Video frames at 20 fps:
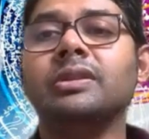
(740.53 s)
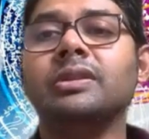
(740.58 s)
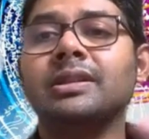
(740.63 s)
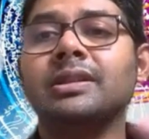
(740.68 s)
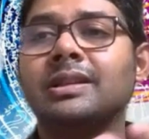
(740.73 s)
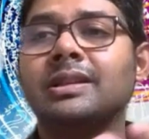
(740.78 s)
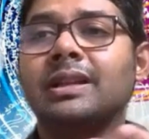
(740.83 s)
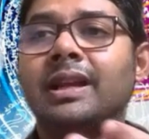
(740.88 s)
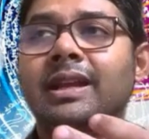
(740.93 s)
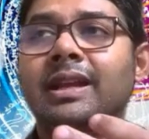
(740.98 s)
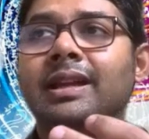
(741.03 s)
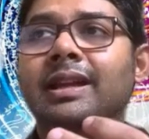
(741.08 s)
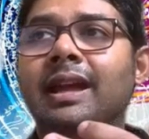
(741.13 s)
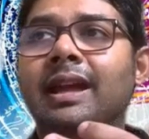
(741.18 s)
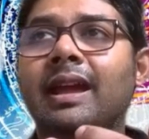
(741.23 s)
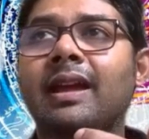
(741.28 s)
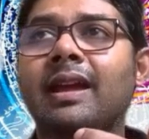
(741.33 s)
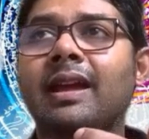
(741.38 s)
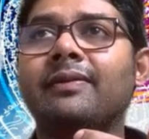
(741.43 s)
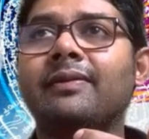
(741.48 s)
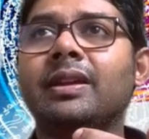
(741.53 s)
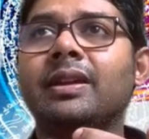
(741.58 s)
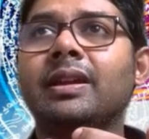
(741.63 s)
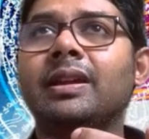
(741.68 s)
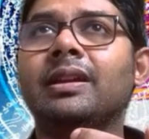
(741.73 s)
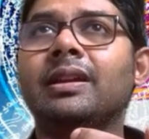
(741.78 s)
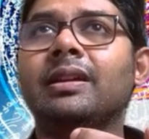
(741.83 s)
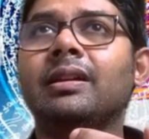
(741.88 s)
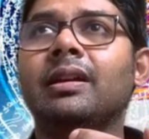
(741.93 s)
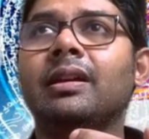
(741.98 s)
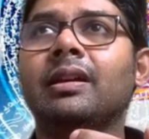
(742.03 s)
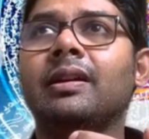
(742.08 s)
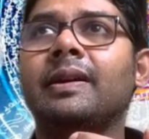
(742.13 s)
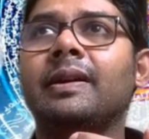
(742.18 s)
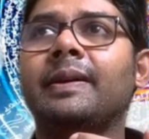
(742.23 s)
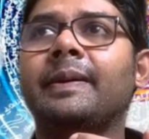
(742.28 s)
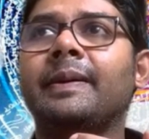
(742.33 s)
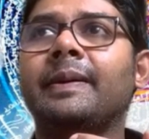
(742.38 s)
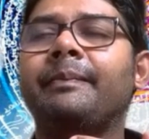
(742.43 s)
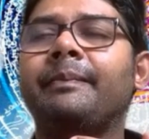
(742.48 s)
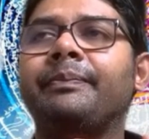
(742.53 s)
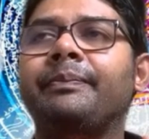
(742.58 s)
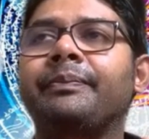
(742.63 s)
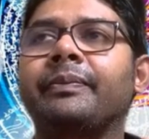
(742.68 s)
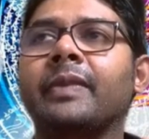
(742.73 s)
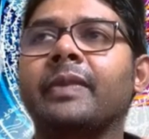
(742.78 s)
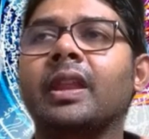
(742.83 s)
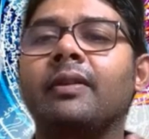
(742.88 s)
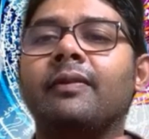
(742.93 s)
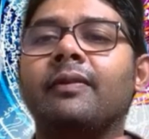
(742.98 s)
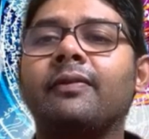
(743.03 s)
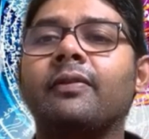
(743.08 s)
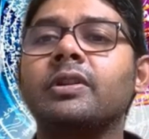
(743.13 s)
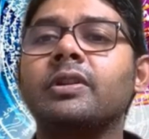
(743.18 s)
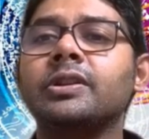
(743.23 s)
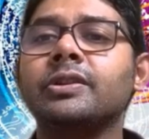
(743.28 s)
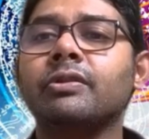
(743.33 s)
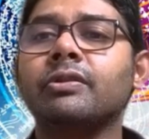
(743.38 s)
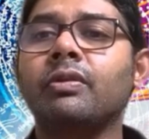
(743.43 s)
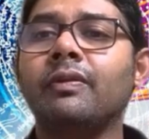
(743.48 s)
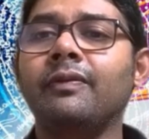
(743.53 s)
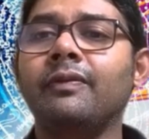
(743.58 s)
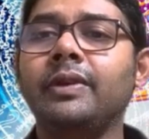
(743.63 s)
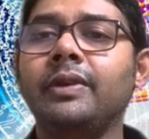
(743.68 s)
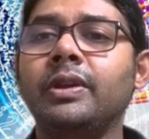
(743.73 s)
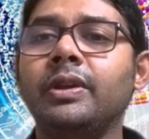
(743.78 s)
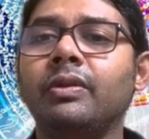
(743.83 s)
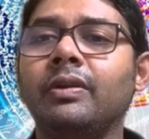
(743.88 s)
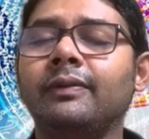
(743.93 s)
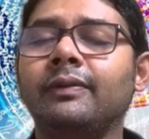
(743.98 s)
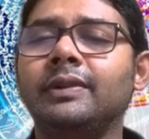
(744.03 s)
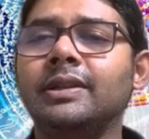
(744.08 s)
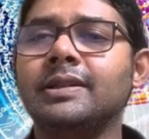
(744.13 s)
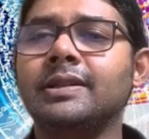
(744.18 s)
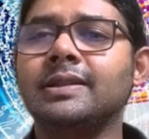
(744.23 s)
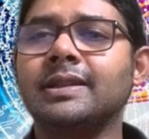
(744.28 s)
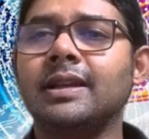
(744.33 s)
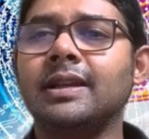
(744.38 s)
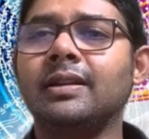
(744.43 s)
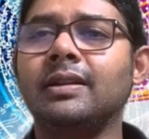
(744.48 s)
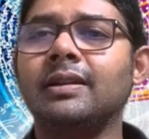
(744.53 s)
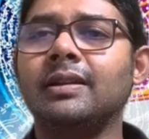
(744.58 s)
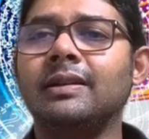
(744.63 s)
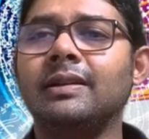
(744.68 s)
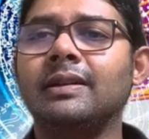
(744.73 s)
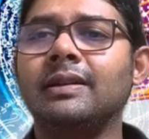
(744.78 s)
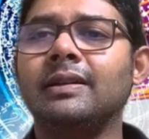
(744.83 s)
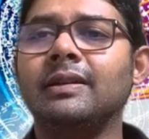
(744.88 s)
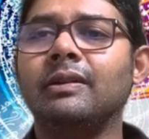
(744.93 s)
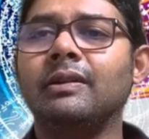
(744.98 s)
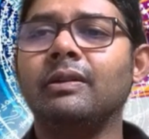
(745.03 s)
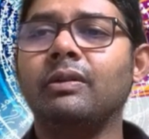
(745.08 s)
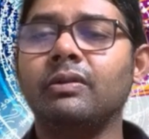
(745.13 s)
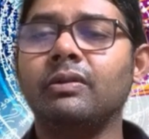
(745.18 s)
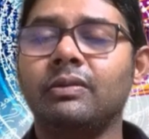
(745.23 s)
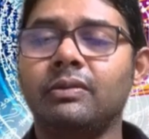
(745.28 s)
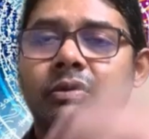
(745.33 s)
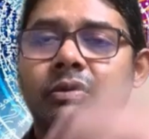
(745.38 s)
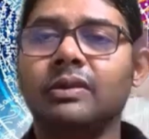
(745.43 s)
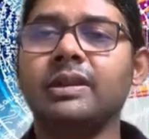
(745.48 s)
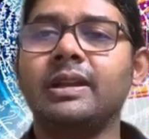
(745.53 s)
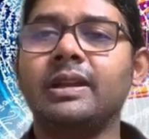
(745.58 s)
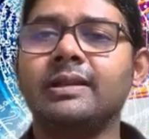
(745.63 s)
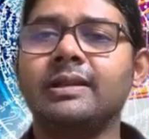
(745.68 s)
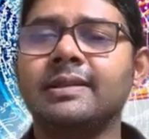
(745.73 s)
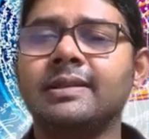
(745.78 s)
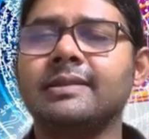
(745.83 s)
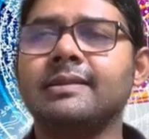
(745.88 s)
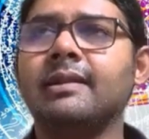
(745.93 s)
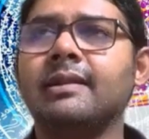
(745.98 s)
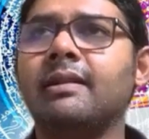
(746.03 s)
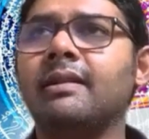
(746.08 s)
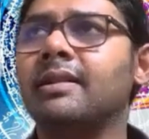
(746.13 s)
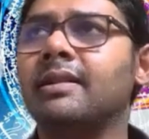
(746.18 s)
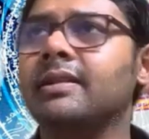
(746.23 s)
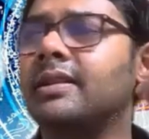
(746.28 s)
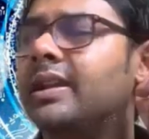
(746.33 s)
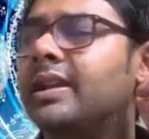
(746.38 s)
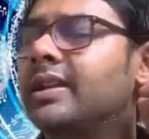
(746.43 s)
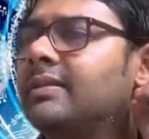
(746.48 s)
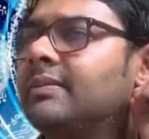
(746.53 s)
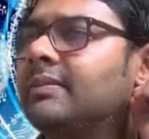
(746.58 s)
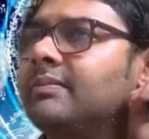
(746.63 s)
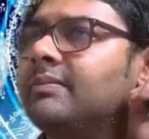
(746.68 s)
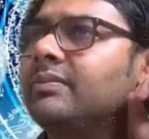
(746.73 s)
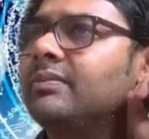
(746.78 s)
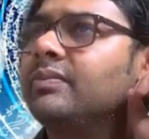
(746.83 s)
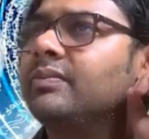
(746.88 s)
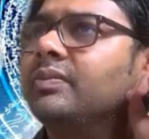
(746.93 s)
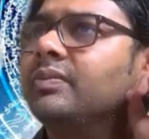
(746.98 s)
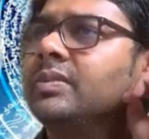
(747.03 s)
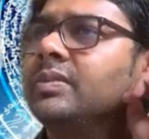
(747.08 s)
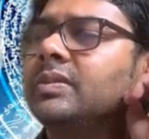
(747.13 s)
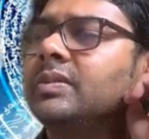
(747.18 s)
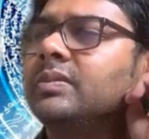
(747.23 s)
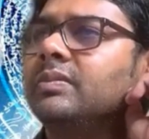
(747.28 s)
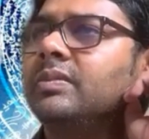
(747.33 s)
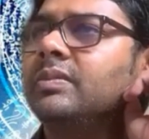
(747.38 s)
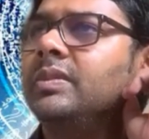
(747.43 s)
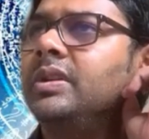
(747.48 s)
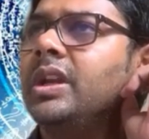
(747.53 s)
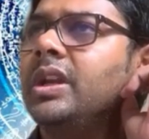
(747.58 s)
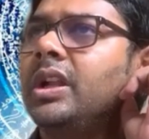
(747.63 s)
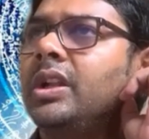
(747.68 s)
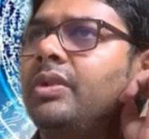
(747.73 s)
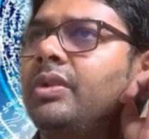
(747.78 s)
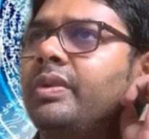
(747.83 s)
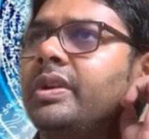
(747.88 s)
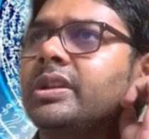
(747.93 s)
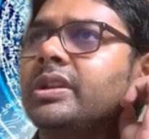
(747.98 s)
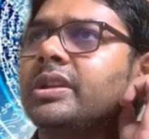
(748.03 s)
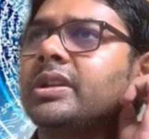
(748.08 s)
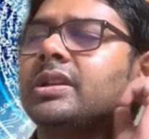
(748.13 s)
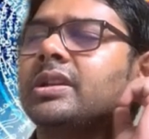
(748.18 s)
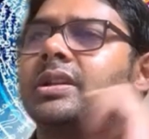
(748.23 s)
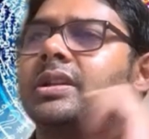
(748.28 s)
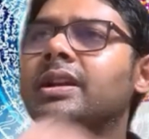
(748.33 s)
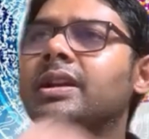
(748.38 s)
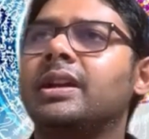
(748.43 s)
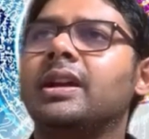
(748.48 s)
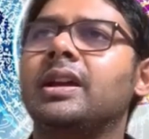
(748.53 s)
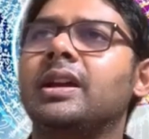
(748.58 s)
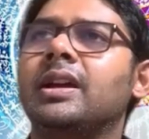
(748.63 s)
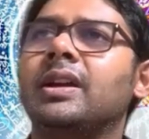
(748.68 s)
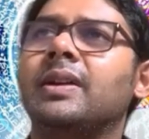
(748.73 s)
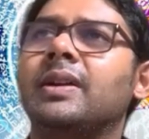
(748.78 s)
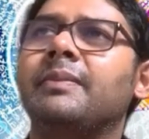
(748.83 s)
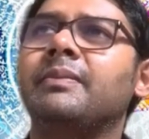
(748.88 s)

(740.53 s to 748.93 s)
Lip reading: It's like having a first row view of the sun, or that star, that yellowish uh,